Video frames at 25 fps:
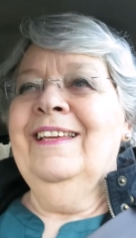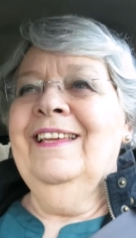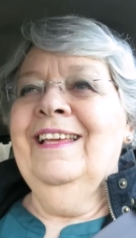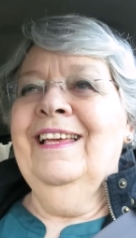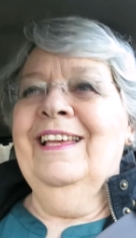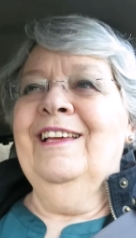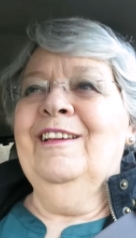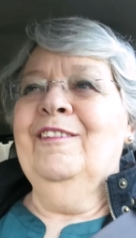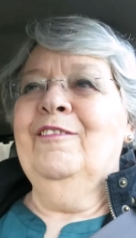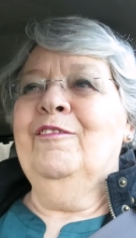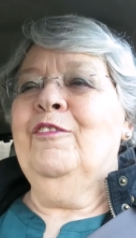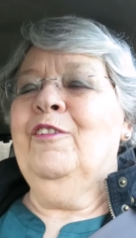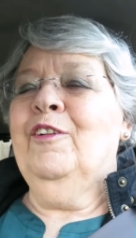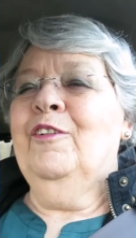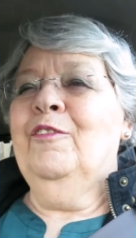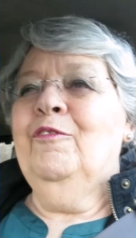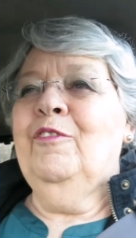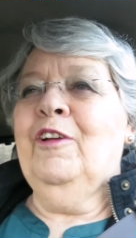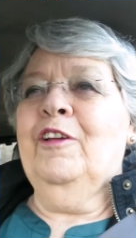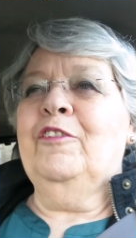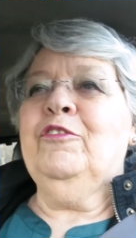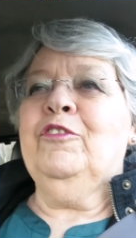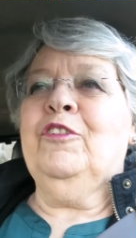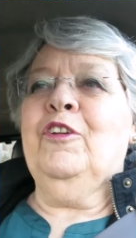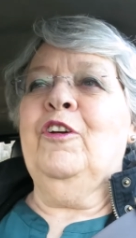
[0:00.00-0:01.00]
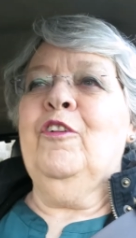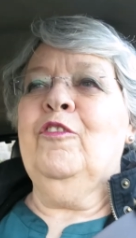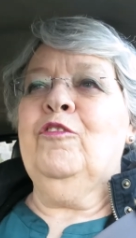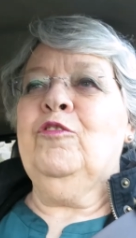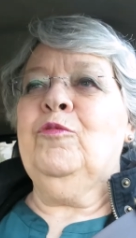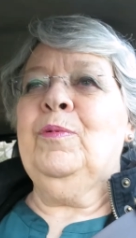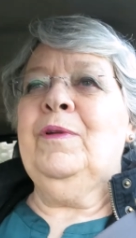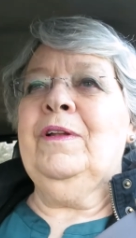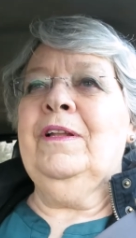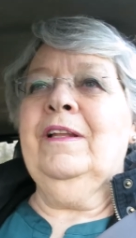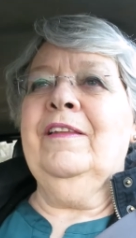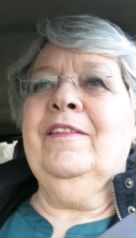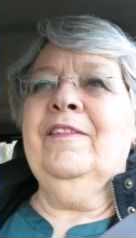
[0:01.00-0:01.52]
Uh, rushed to
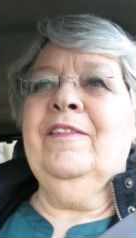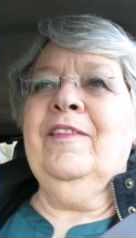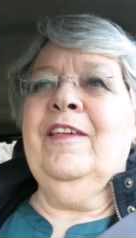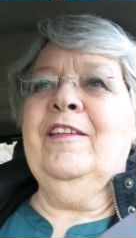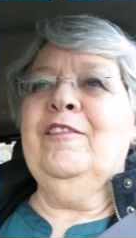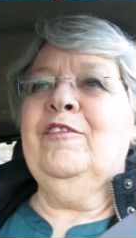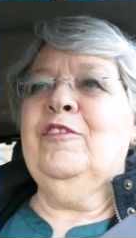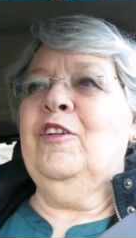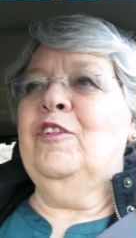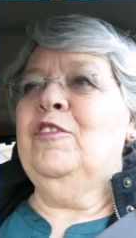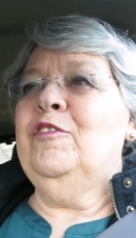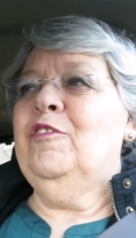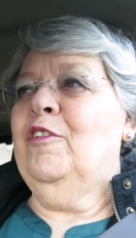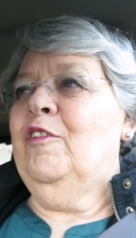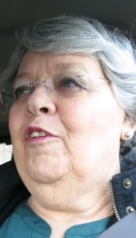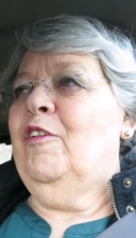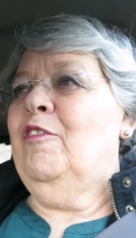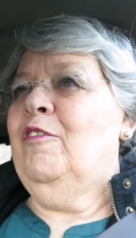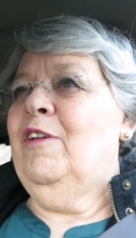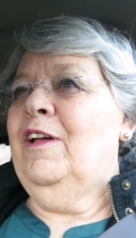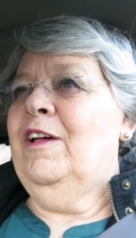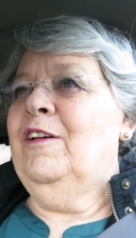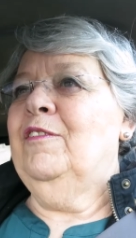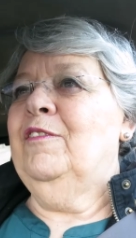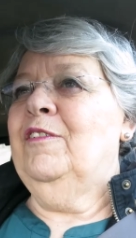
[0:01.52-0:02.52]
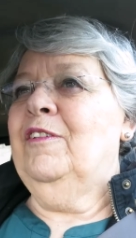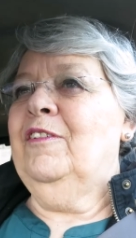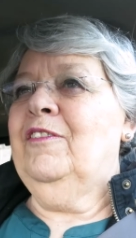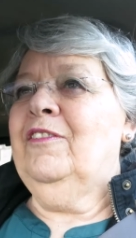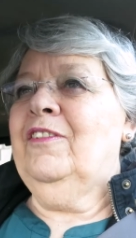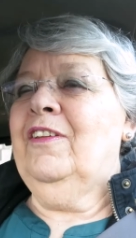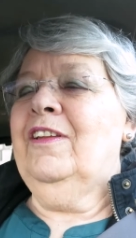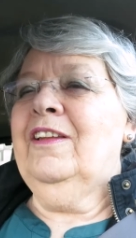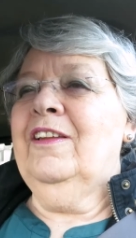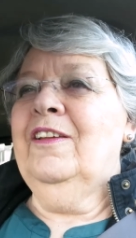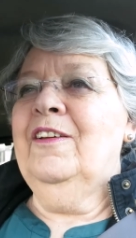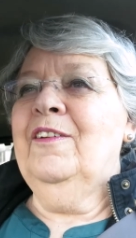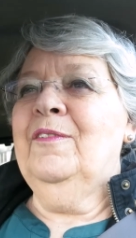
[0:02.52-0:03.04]
hospital and they turned her around and
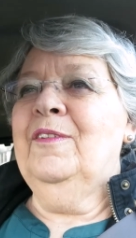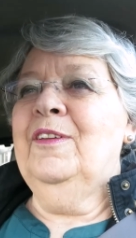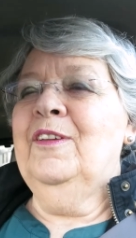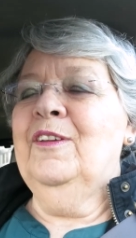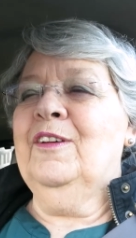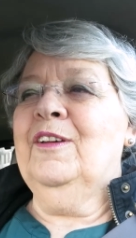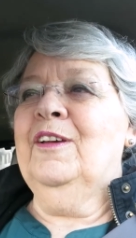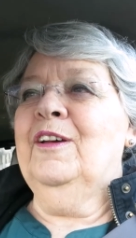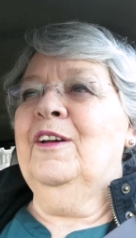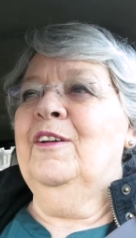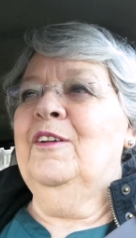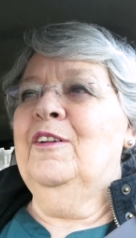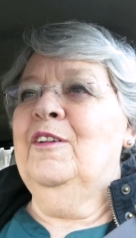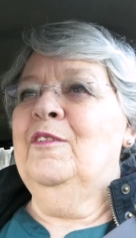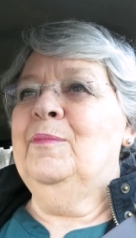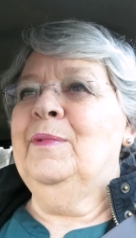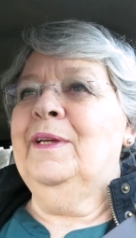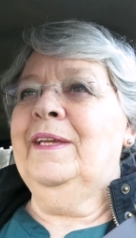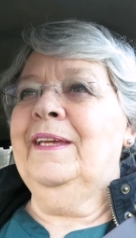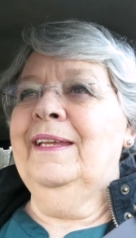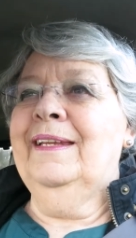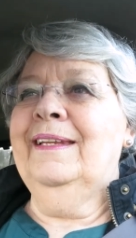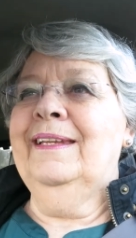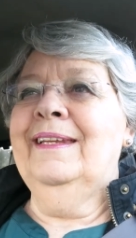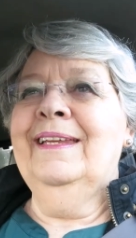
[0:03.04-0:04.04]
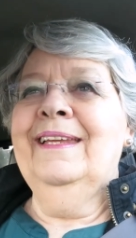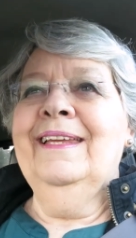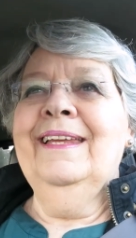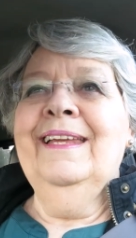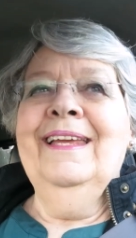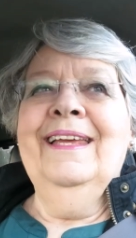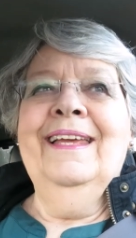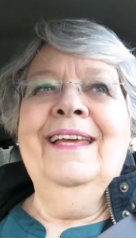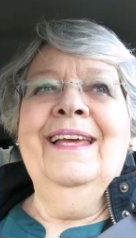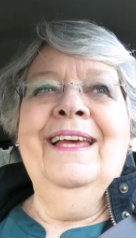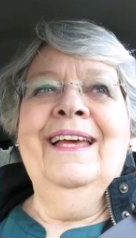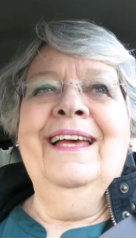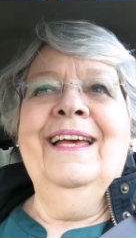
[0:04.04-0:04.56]
said, "No, you can go home again."
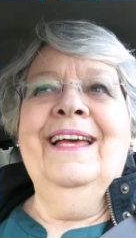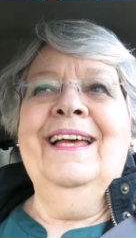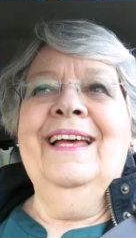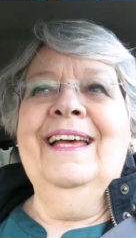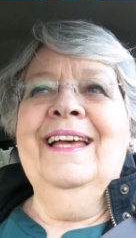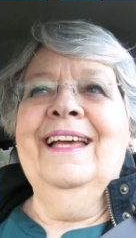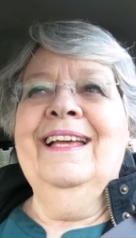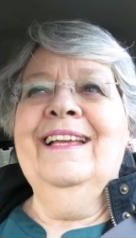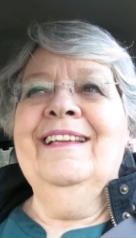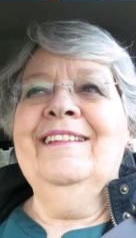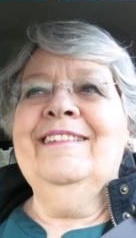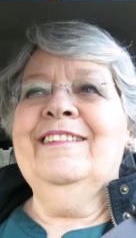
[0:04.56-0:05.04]
Uh,